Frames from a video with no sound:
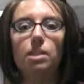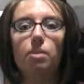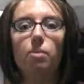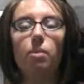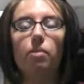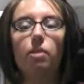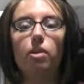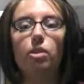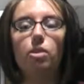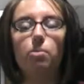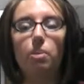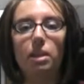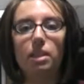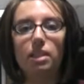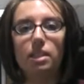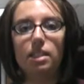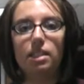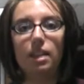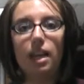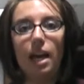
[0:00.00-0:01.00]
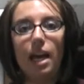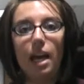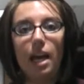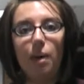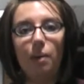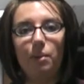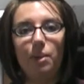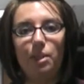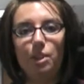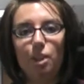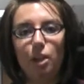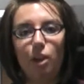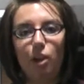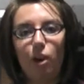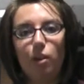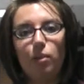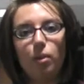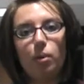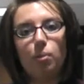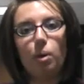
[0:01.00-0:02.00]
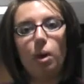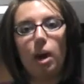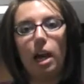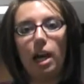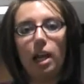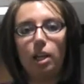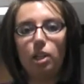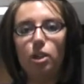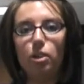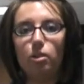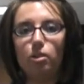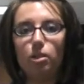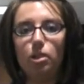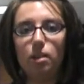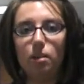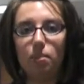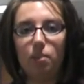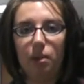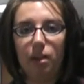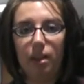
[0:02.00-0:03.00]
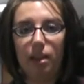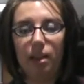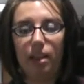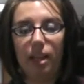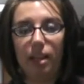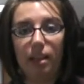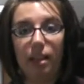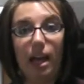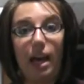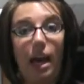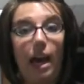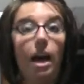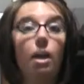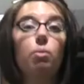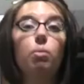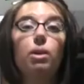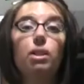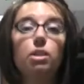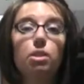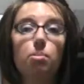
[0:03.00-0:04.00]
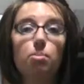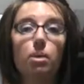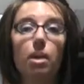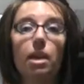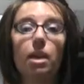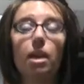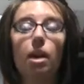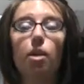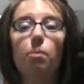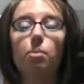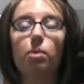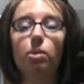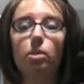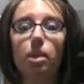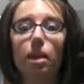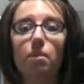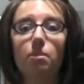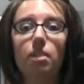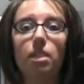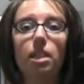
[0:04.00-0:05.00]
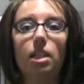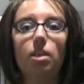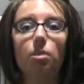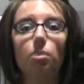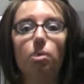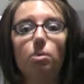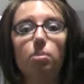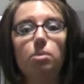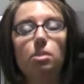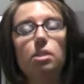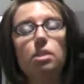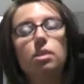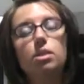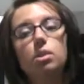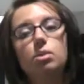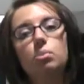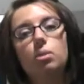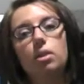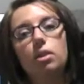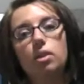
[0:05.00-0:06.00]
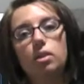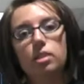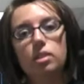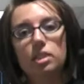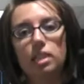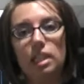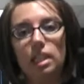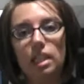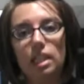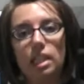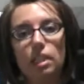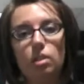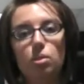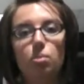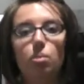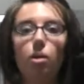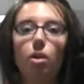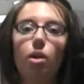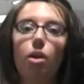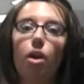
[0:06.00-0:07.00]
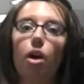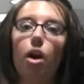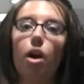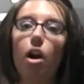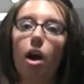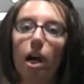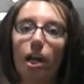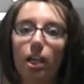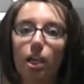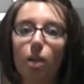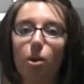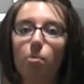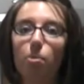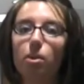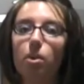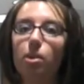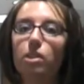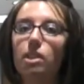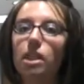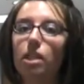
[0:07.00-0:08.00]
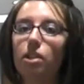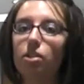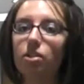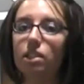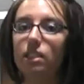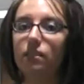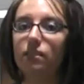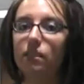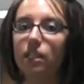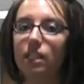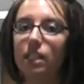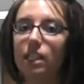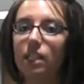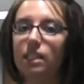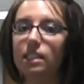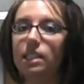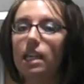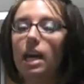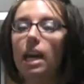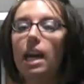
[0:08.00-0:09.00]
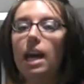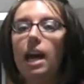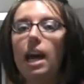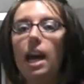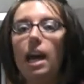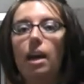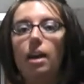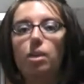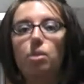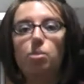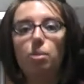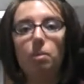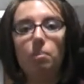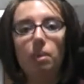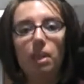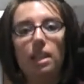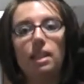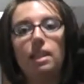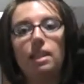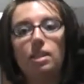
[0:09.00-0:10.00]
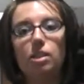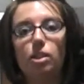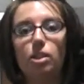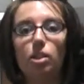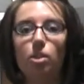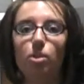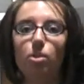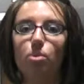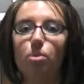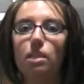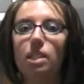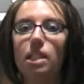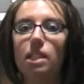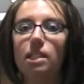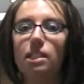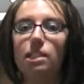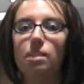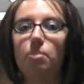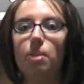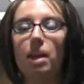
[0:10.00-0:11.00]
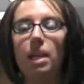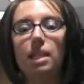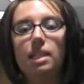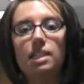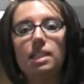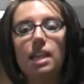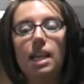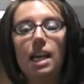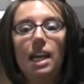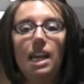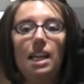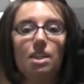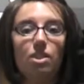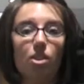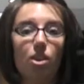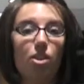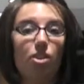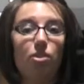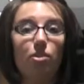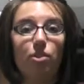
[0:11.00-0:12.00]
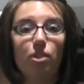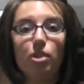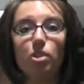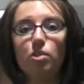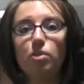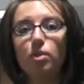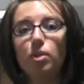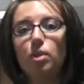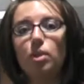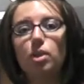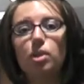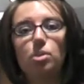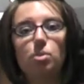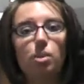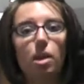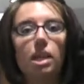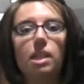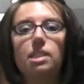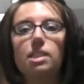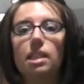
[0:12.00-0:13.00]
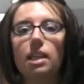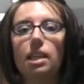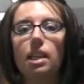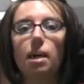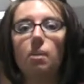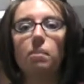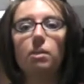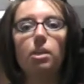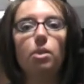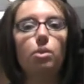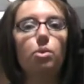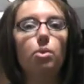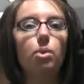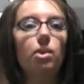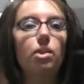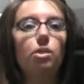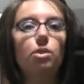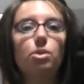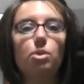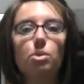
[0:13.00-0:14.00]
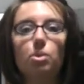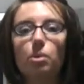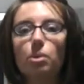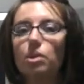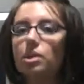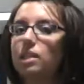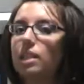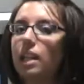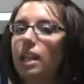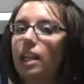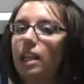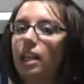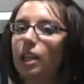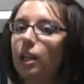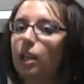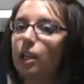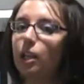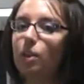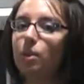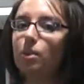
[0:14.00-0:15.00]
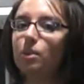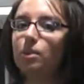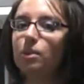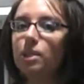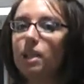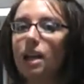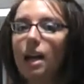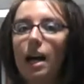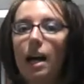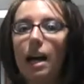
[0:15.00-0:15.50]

some of our spaces, and we took over what had once been our multimedia room. So this is where our CDs were, our audiobooks, and our DVDs, and we made this the new teen space. It's on the first floor. It's right as they come in the door. There's doors that I can close